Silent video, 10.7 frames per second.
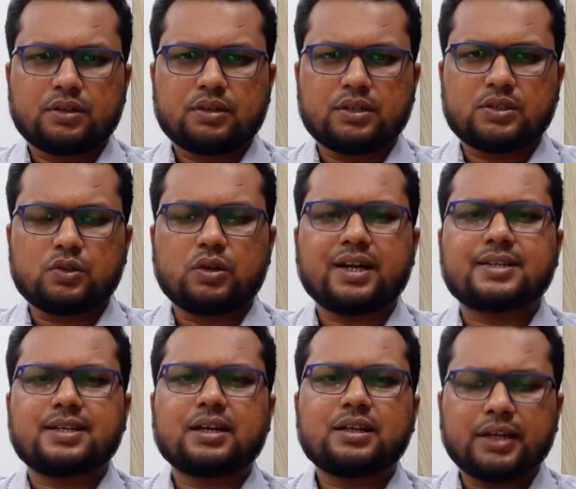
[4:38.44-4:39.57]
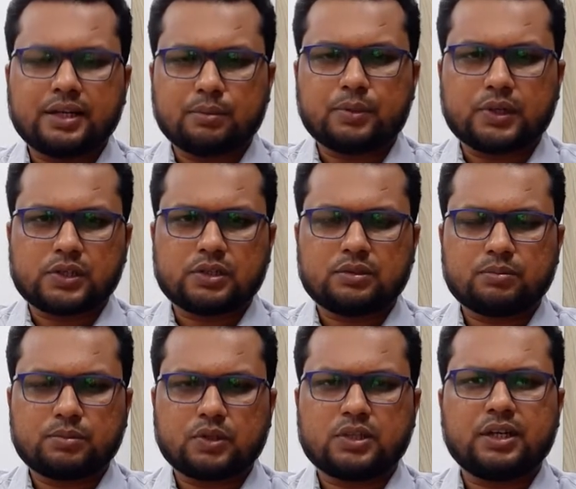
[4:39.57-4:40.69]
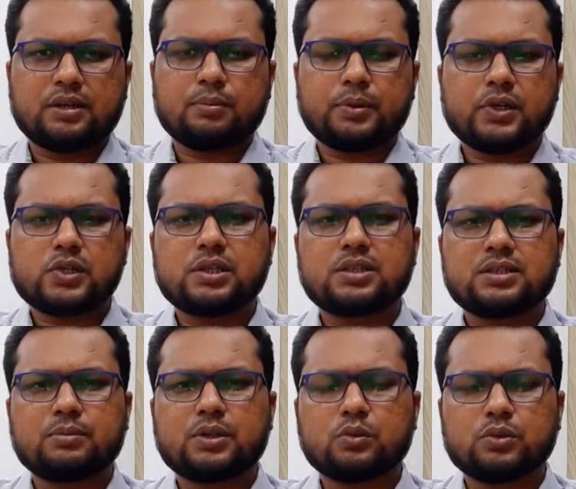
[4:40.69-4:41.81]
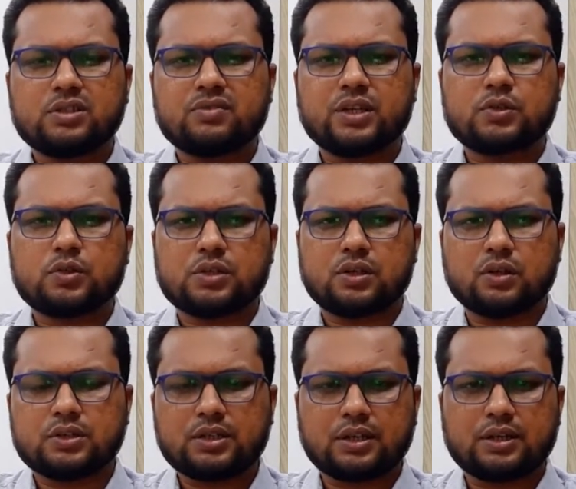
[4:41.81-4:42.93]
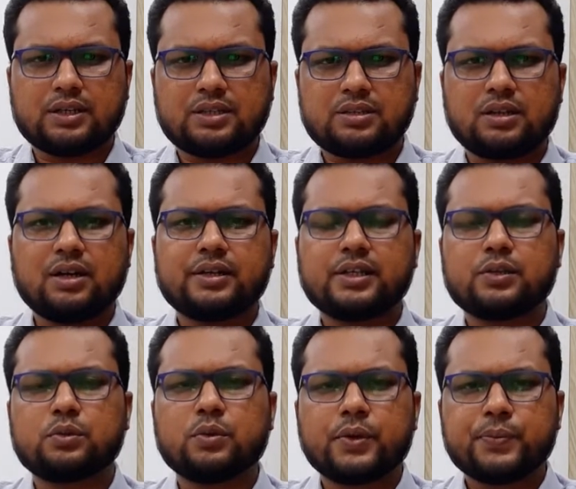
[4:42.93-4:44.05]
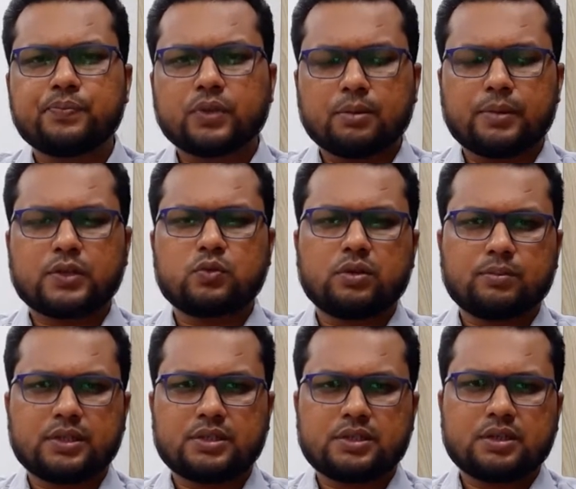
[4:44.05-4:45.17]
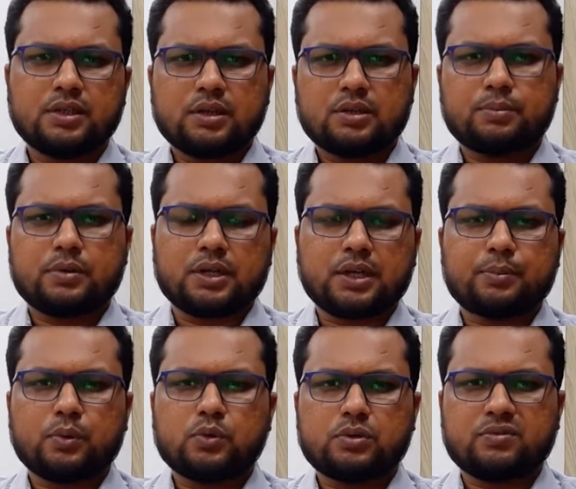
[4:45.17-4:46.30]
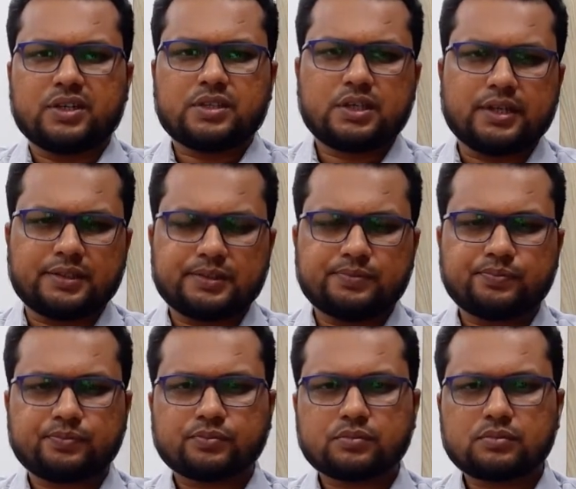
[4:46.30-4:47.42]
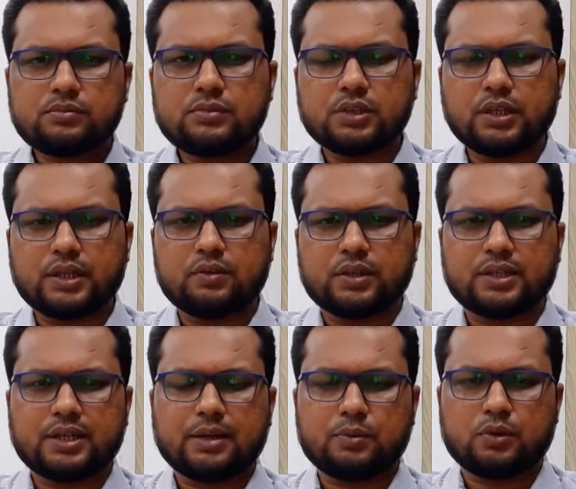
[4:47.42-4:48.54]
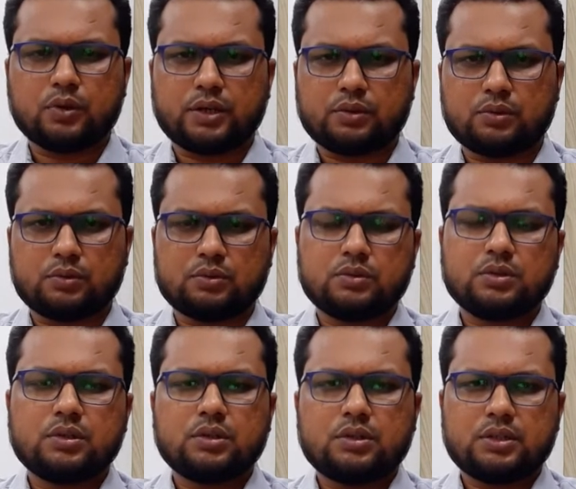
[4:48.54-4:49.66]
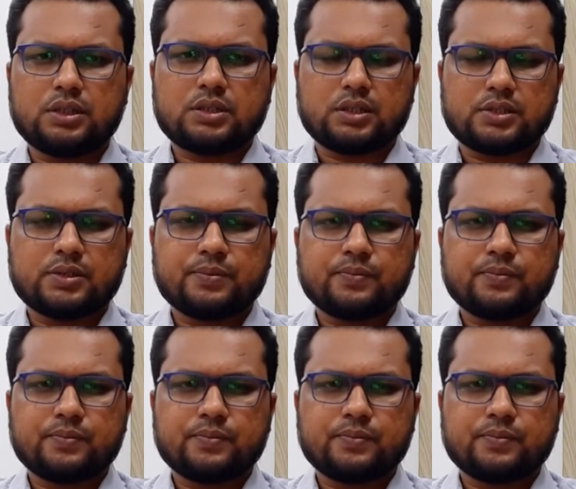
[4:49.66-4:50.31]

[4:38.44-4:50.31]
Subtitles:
It's not exactly the interpretation, because interpretation is something which is very sociological. It is related to Max Weber's approach of Western. Anyway, that I am not going to discuss.